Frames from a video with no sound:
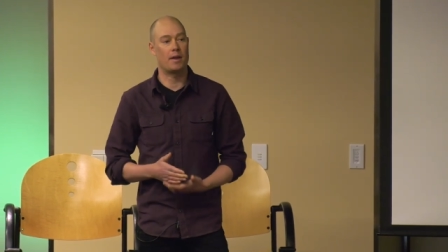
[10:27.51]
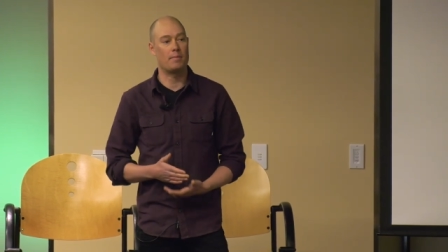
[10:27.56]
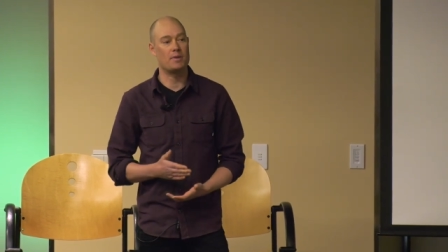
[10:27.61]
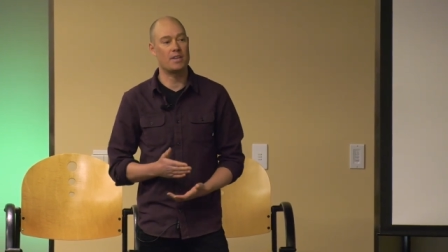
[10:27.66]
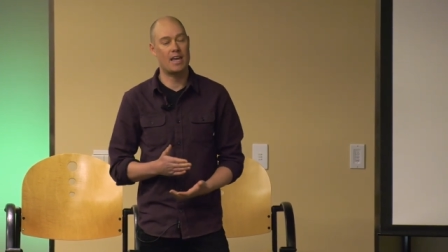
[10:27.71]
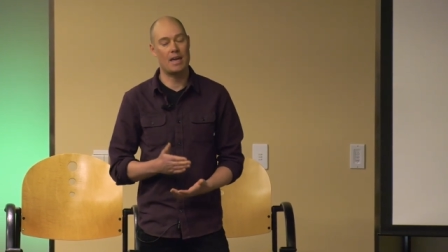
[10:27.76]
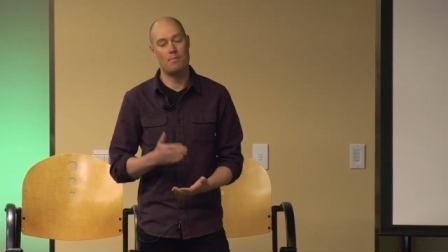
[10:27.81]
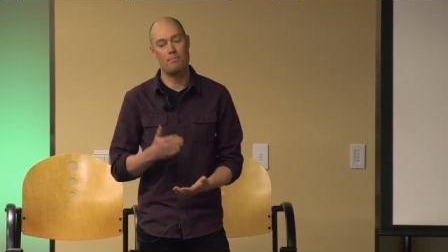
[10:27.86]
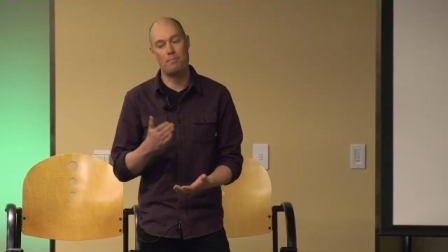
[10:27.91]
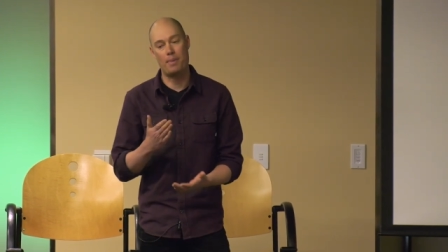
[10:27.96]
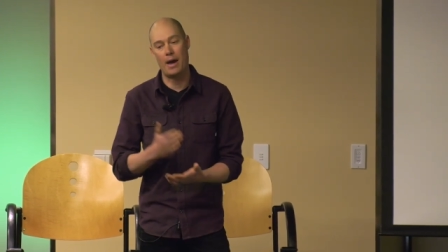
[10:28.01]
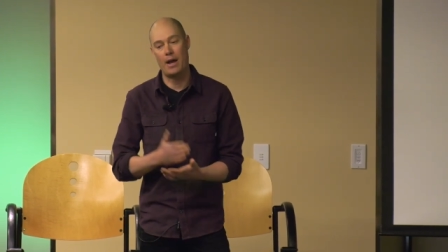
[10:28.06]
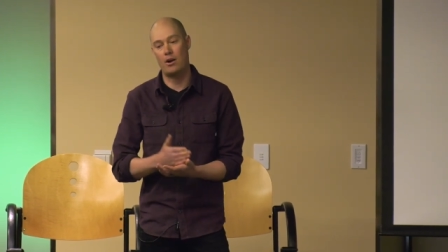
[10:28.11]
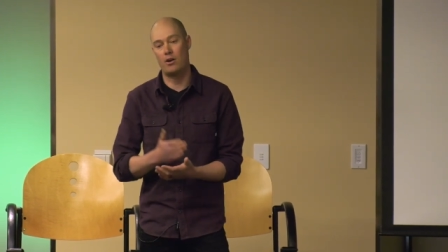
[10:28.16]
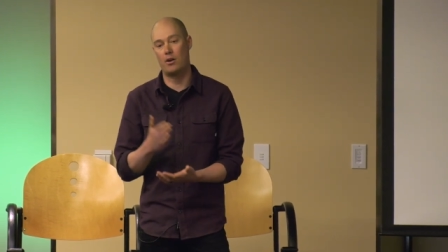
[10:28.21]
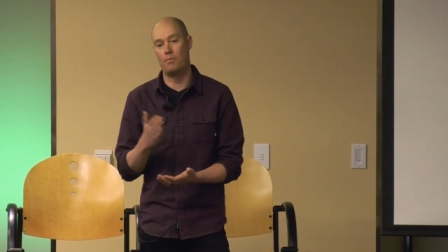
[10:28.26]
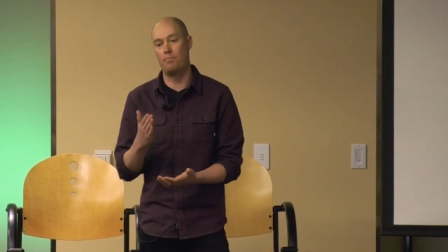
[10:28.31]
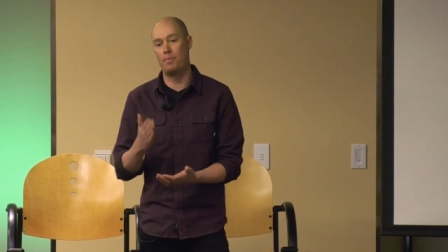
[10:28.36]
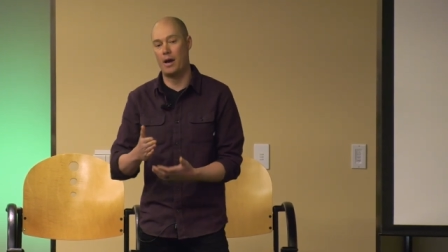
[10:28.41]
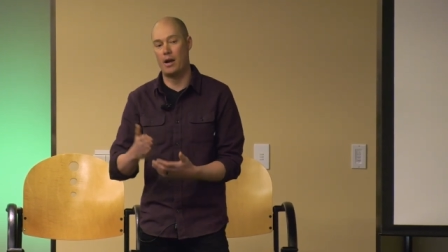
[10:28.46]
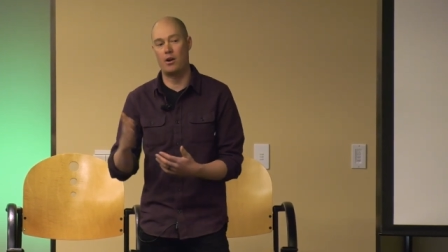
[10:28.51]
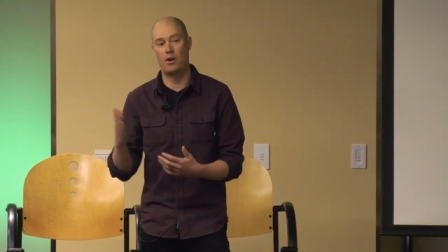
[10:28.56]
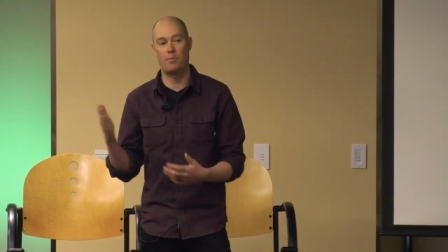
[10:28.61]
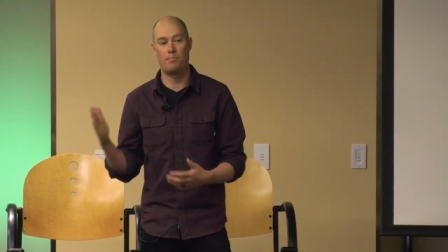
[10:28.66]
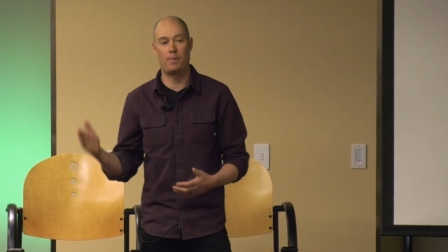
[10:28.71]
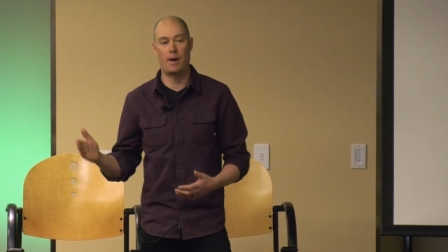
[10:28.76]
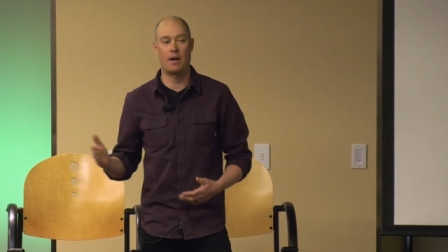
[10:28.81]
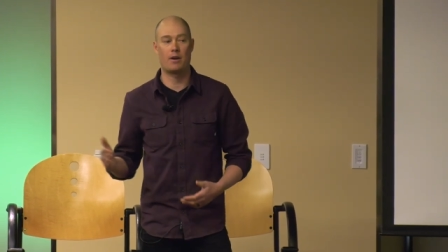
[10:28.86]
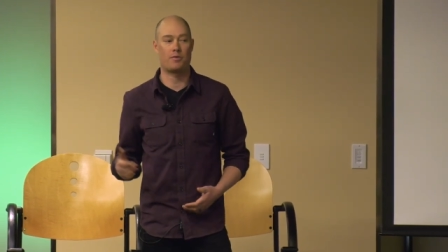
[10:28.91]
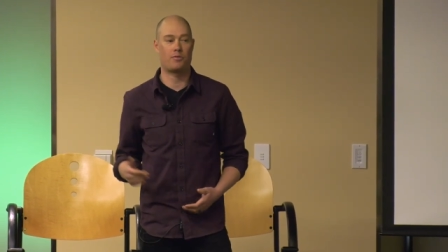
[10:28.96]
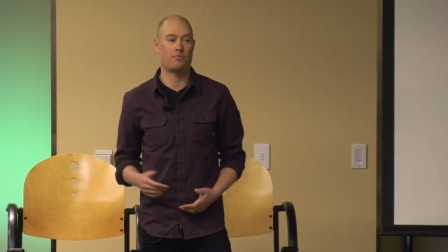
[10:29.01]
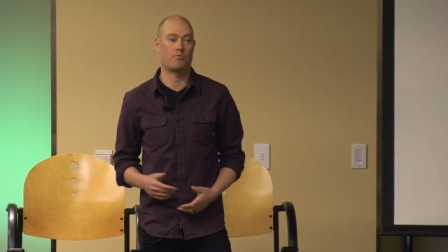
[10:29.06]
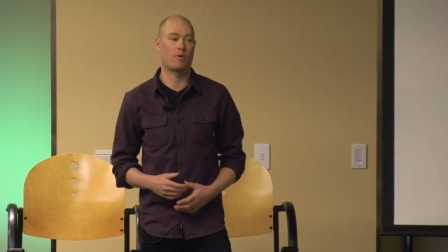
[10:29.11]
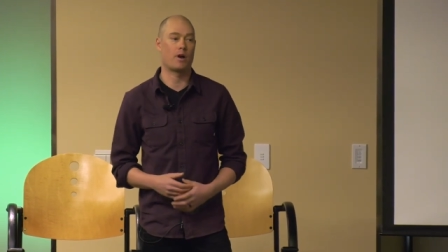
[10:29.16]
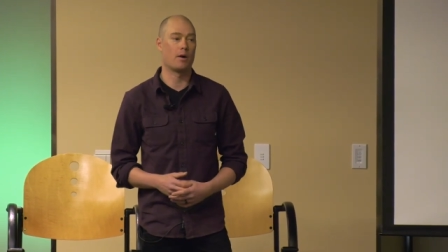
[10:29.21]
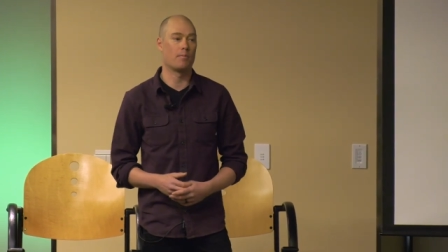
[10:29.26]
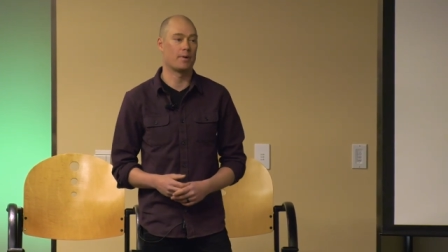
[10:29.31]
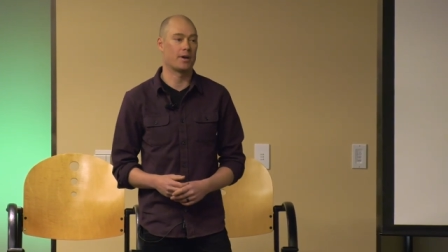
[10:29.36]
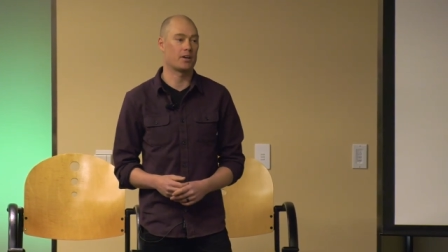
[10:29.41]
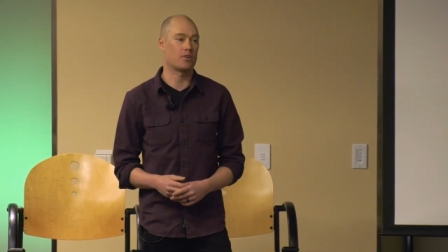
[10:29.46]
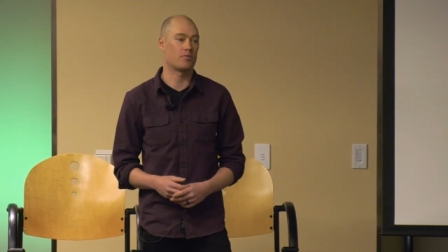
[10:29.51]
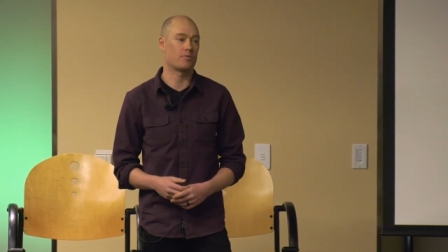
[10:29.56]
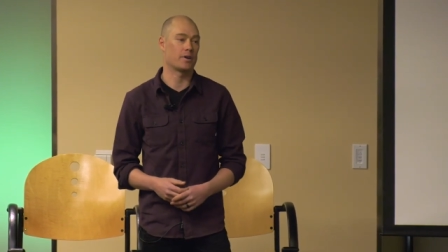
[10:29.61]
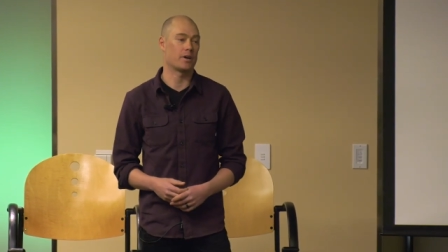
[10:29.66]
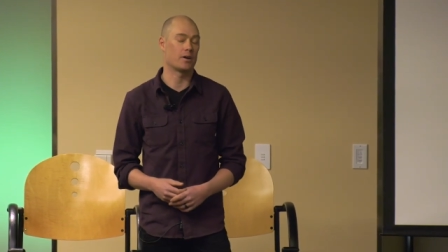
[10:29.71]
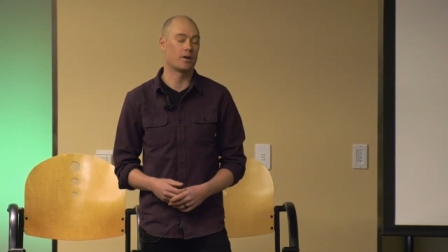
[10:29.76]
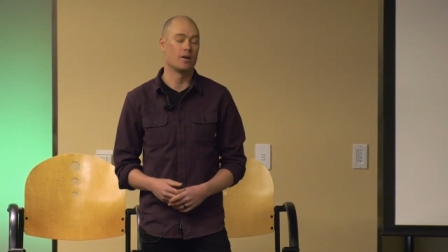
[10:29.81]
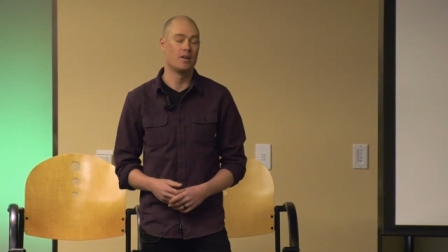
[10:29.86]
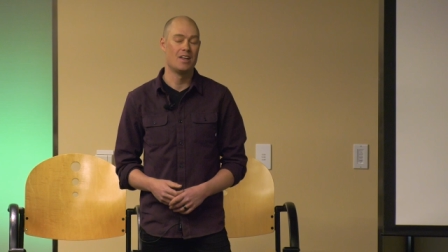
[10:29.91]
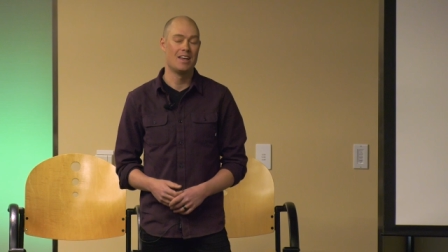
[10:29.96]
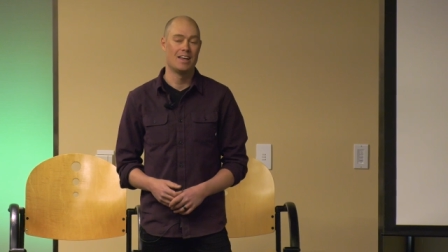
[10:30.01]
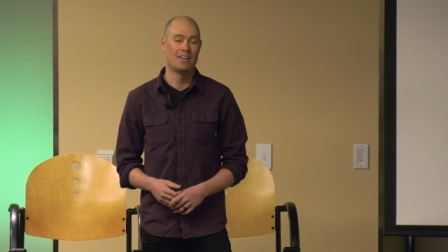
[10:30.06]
and I became better and better and better throughout my career.